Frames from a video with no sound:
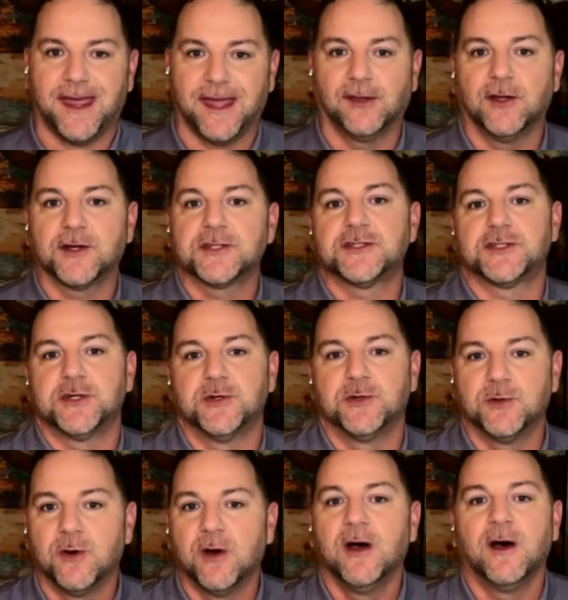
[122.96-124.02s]
and looks
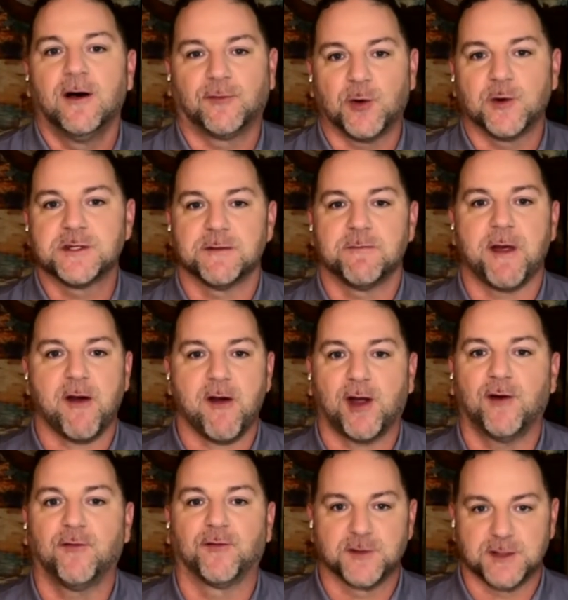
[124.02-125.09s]
to, of course,
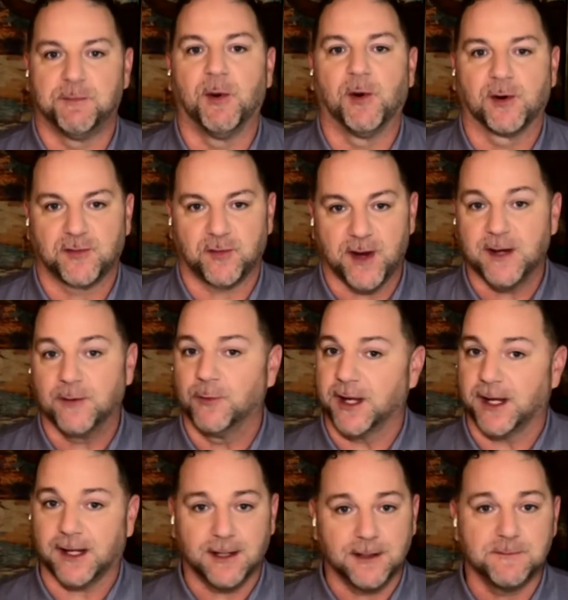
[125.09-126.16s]
America for sports, right? When
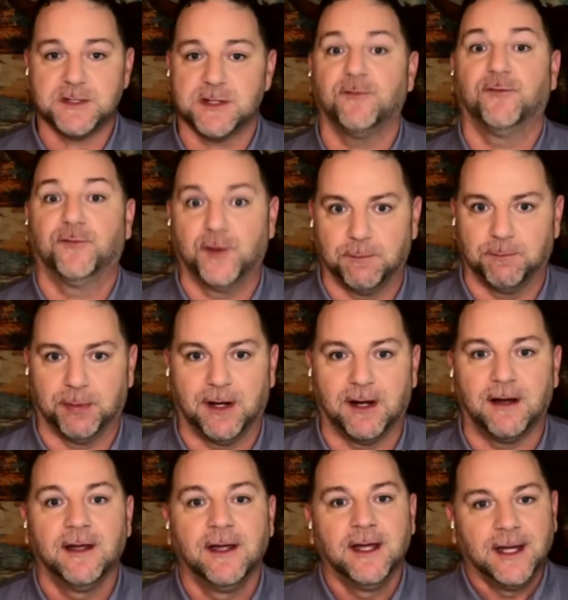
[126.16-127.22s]
it comes to
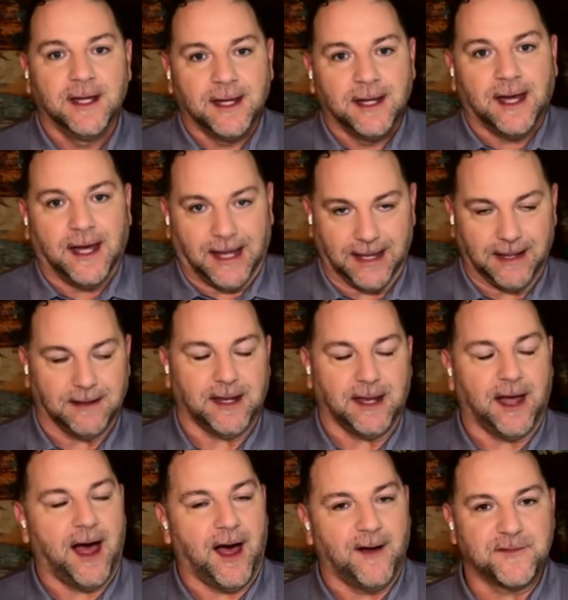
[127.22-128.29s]
football, uh,
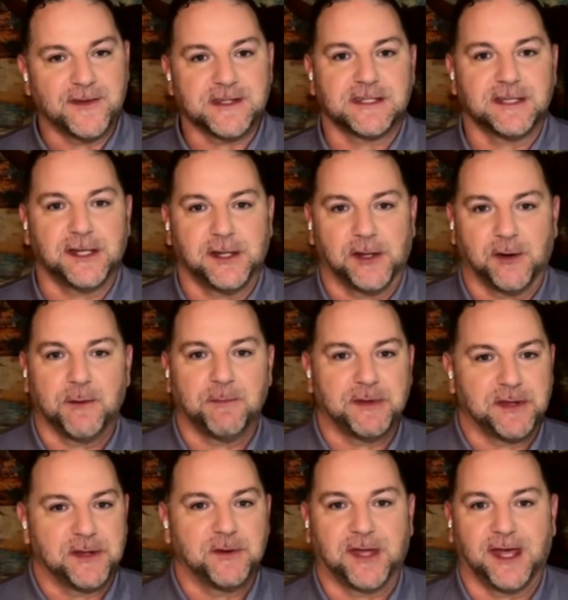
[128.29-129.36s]
obviously Europe
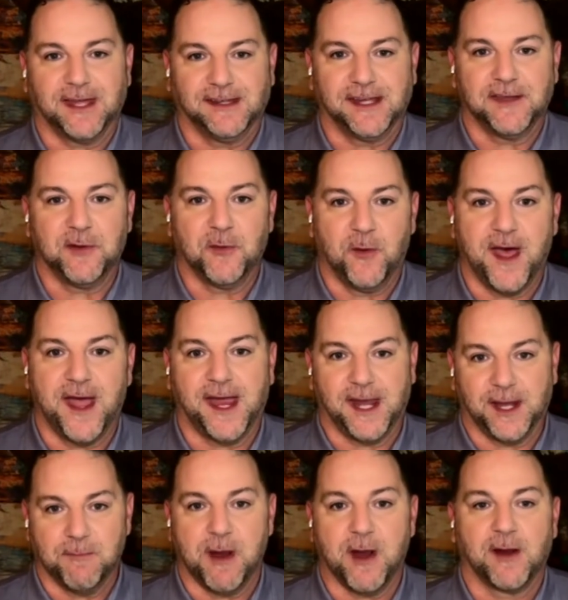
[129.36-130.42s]
and UK lead the way,
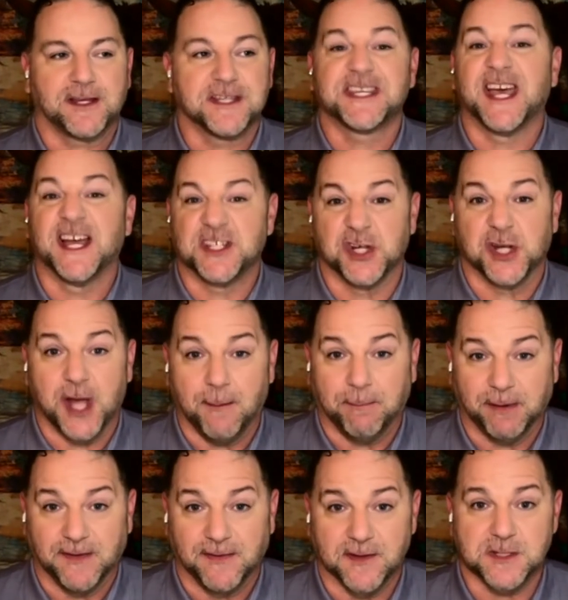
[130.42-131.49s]
and America's catching up
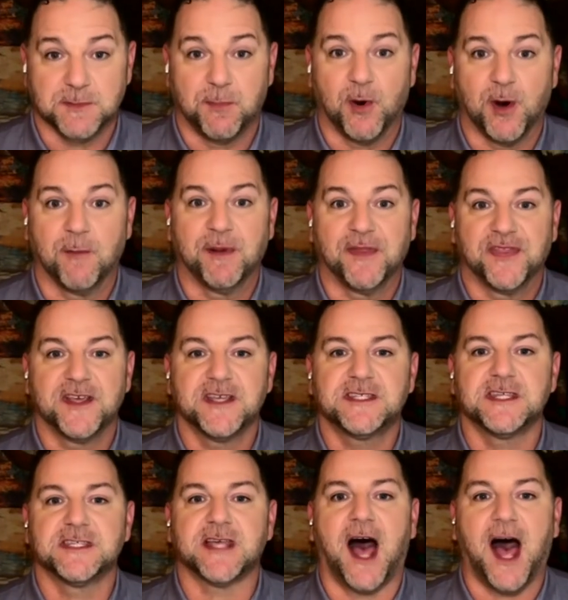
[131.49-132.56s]
in the sport. But this
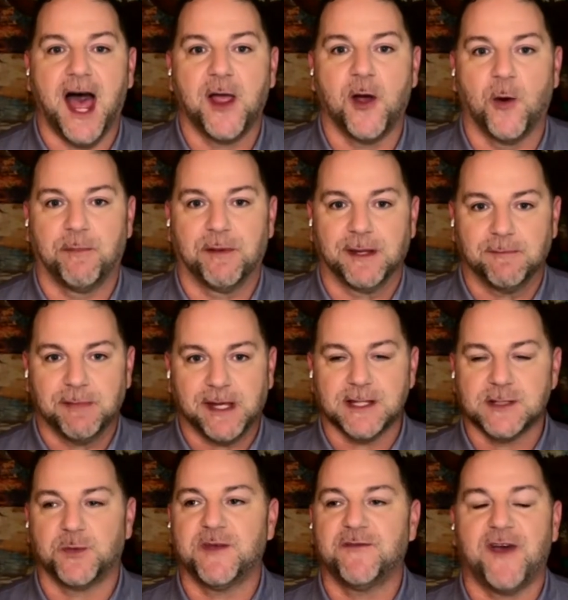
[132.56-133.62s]
is eye-opening
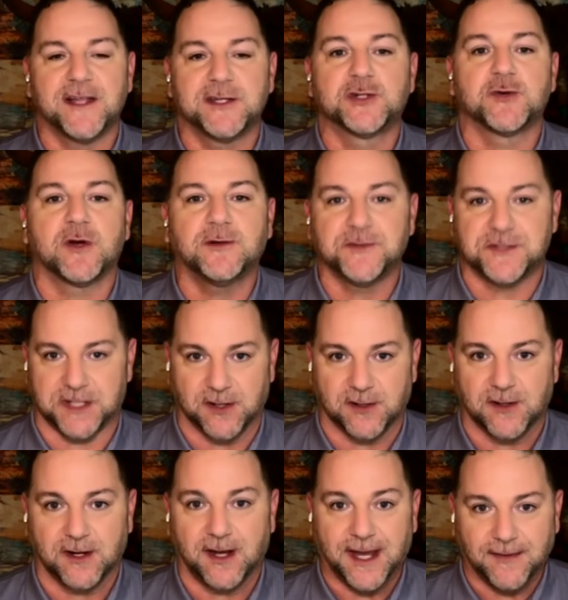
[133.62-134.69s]
because we've had struggles
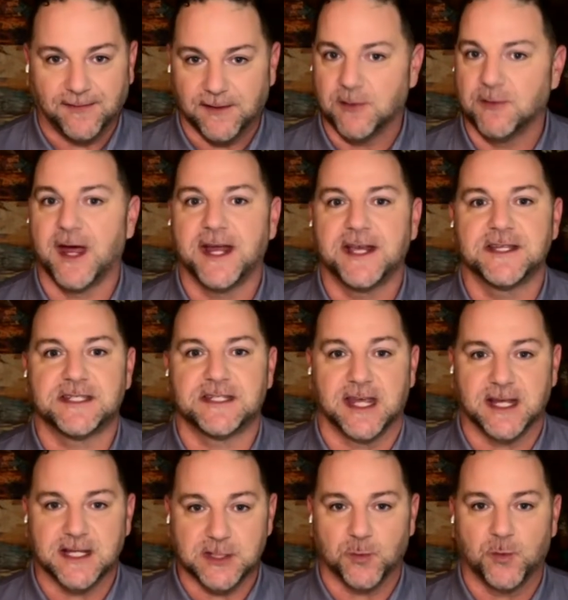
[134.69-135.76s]
here in the United
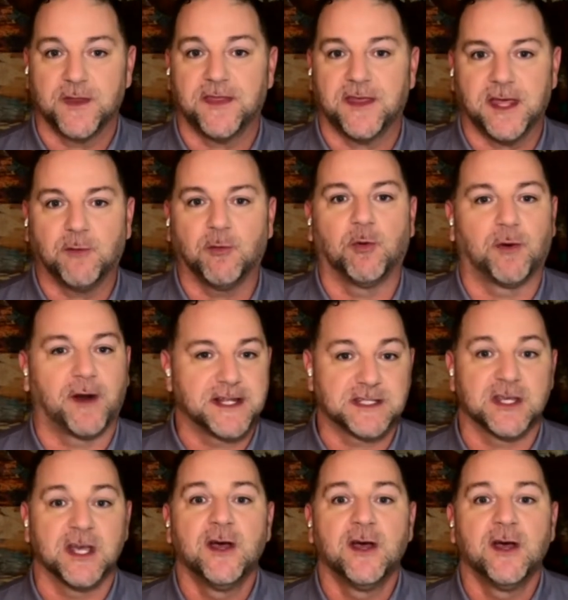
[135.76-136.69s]
States with equal rights